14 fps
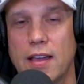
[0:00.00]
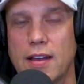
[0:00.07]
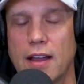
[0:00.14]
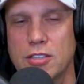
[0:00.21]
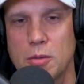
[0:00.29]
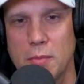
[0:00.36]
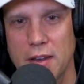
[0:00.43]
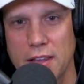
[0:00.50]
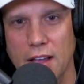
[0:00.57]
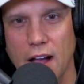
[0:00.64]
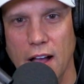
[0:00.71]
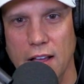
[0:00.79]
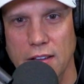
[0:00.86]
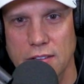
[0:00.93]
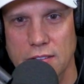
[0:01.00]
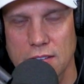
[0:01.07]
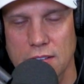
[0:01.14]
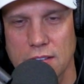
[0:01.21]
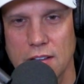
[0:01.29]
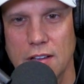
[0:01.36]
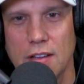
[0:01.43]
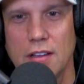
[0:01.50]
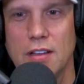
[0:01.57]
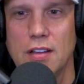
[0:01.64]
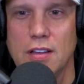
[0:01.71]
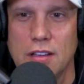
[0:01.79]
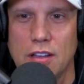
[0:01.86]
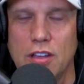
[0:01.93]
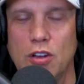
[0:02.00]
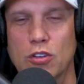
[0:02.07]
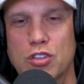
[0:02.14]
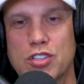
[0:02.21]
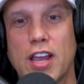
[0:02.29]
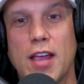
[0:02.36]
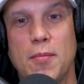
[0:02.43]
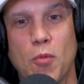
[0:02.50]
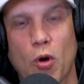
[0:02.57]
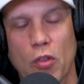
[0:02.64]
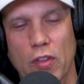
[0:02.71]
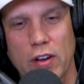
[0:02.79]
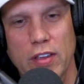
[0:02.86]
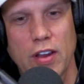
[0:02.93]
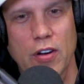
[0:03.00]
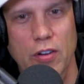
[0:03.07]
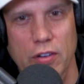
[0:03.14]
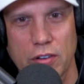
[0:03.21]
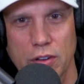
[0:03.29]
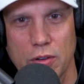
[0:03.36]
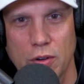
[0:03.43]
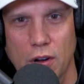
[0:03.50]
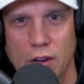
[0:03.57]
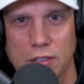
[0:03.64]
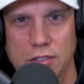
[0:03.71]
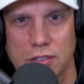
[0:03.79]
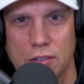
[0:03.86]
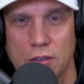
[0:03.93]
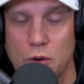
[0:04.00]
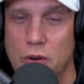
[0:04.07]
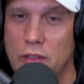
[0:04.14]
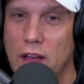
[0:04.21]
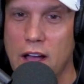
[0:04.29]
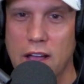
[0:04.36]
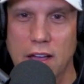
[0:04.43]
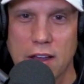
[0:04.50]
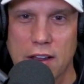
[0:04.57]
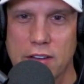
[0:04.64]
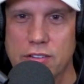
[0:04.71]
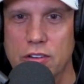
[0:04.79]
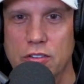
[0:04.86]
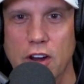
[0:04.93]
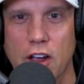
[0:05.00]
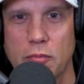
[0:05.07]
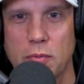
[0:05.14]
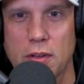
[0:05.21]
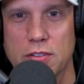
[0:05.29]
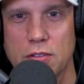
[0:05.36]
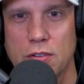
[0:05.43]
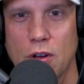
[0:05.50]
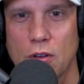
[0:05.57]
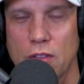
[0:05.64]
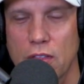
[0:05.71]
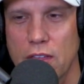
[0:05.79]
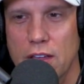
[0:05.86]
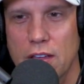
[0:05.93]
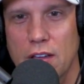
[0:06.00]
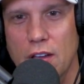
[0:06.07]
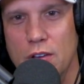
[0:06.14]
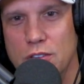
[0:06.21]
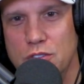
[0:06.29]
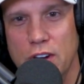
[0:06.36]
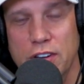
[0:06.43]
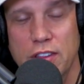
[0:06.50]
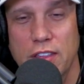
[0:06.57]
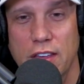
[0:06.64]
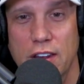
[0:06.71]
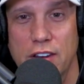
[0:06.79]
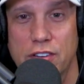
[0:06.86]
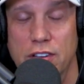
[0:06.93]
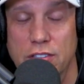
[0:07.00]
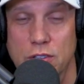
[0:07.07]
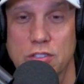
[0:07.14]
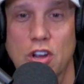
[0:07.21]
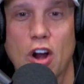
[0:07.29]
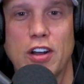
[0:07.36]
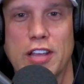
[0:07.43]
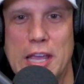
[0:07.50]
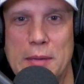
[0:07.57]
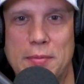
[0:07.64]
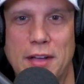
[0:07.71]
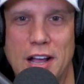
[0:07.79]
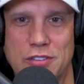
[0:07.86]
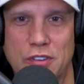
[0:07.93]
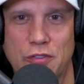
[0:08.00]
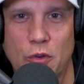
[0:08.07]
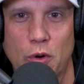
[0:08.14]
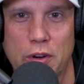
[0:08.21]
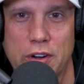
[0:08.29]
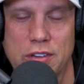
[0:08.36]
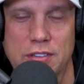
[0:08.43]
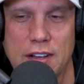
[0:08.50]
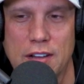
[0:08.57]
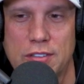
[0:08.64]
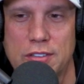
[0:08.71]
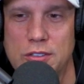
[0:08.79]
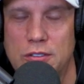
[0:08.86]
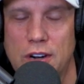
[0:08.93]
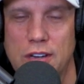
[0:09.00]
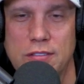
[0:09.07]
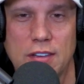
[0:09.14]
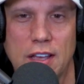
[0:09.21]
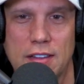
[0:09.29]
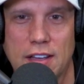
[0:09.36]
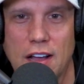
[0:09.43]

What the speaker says: and not too many guys, stay more than a year or two also, who are the high NHL draft picks who know that they can go straight to the NHL. So it's hard to keep guys for 4 years now too, right, at the